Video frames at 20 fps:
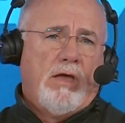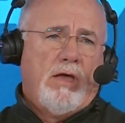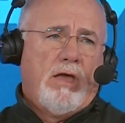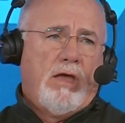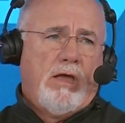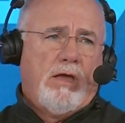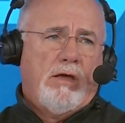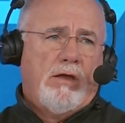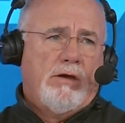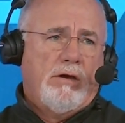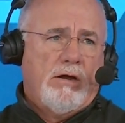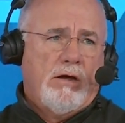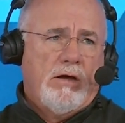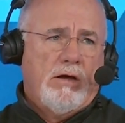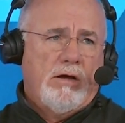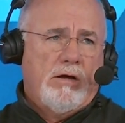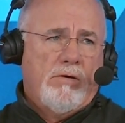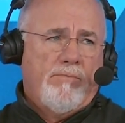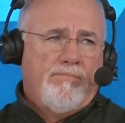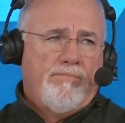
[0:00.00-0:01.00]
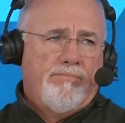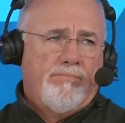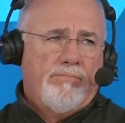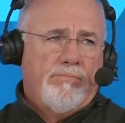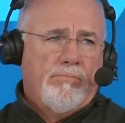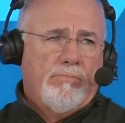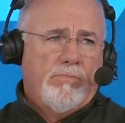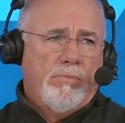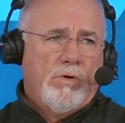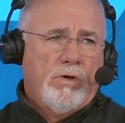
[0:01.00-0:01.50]
And, um,
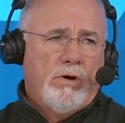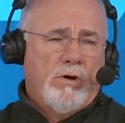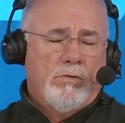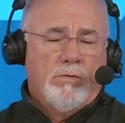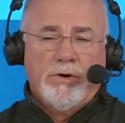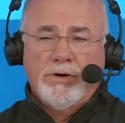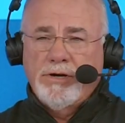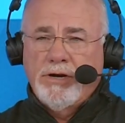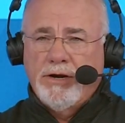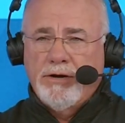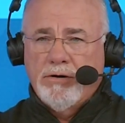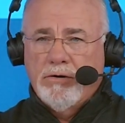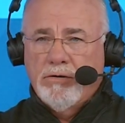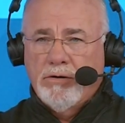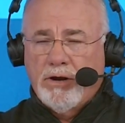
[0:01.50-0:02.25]
you know, retained